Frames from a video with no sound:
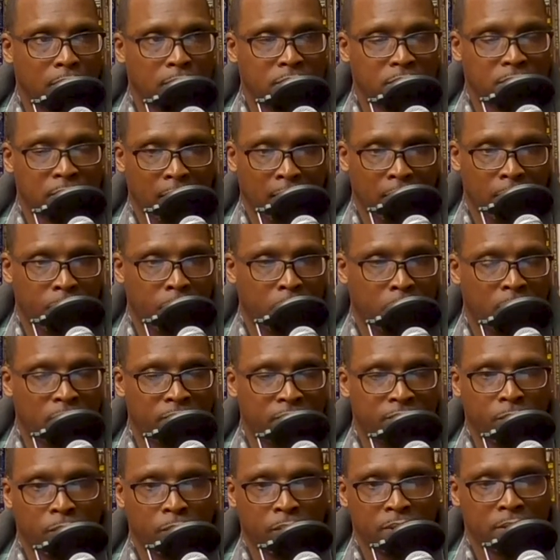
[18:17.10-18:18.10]

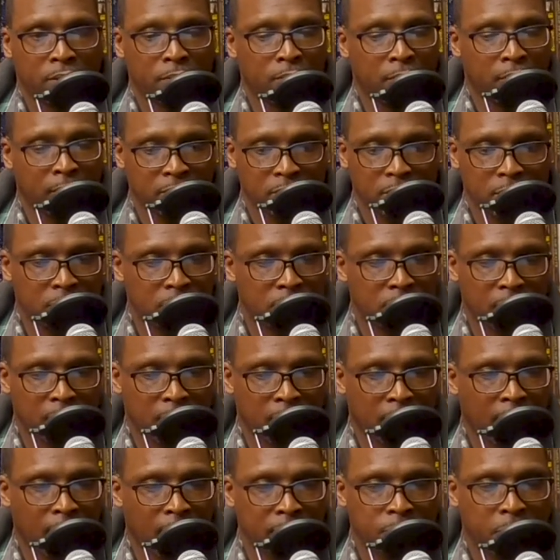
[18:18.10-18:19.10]
standpoint, with the message of
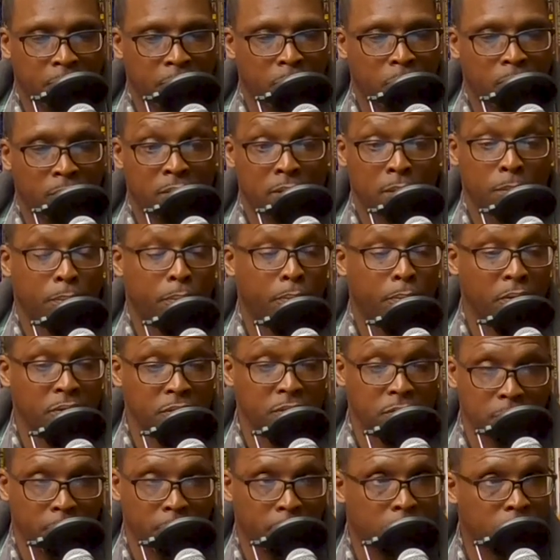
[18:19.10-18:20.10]
the gospel, with the
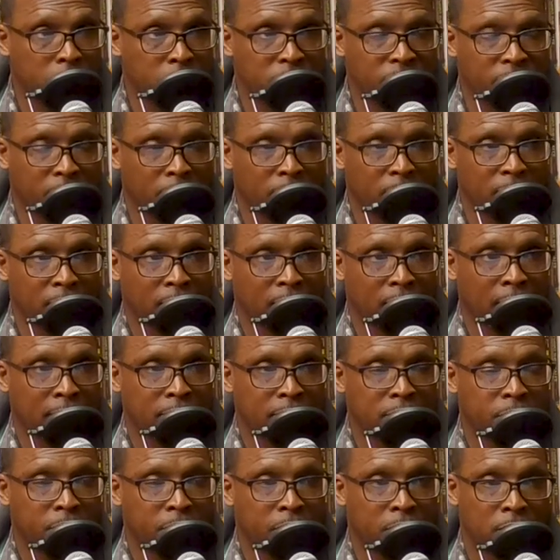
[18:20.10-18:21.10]
principles from the
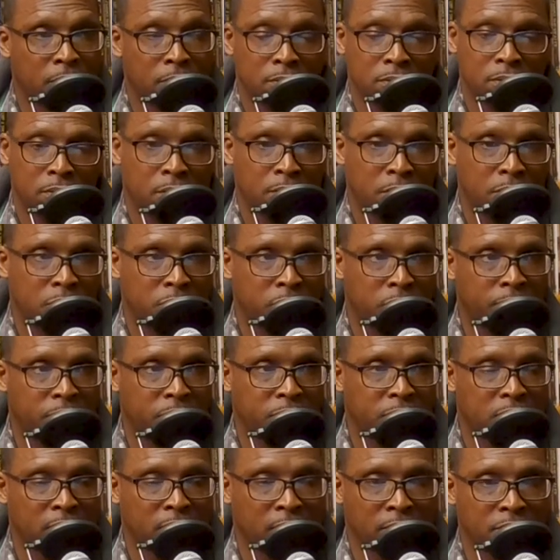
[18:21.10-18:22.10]
gospel. That, you know,
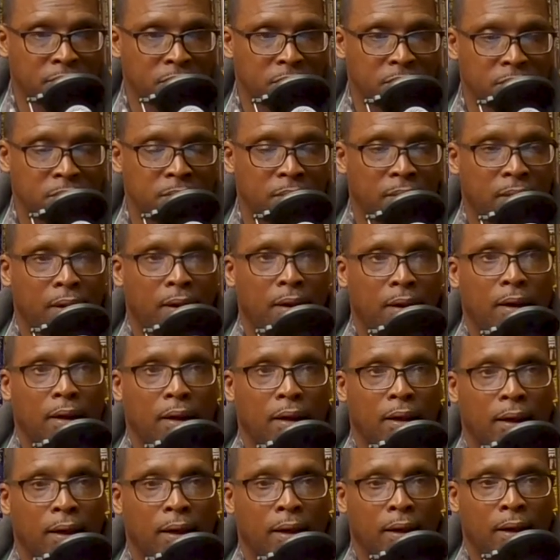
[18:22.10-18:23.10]
Scripture tells us,
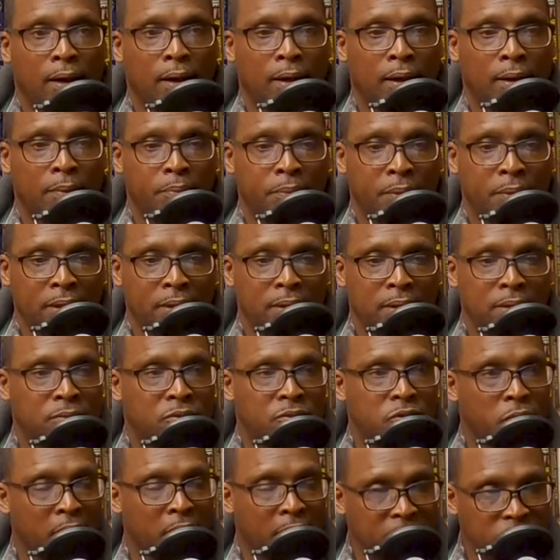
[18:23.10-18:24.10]
be
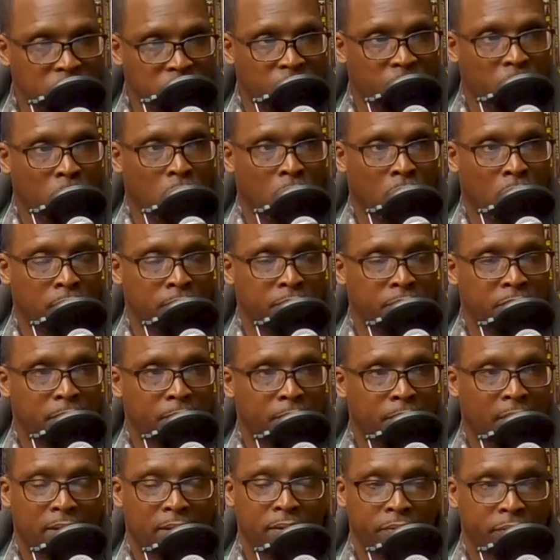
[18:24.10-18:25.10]
transformed
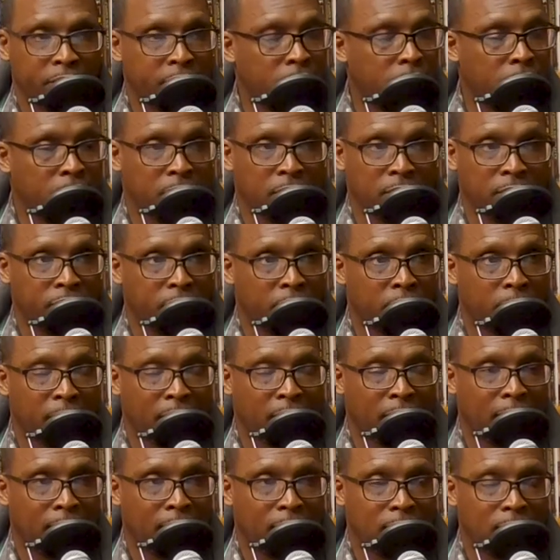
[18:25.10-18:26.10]
by the renewing of your
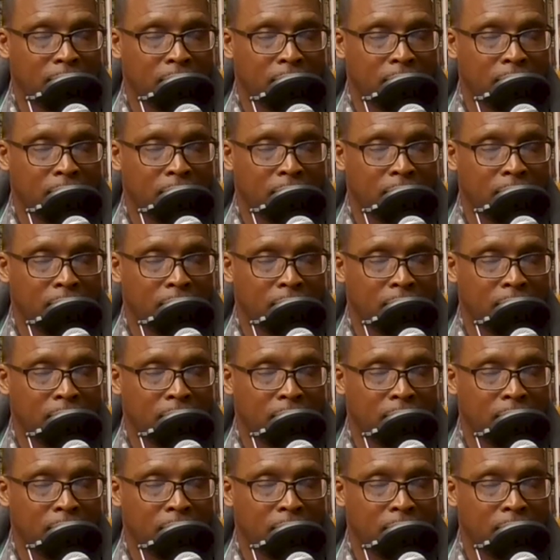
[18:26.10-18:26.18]
mind.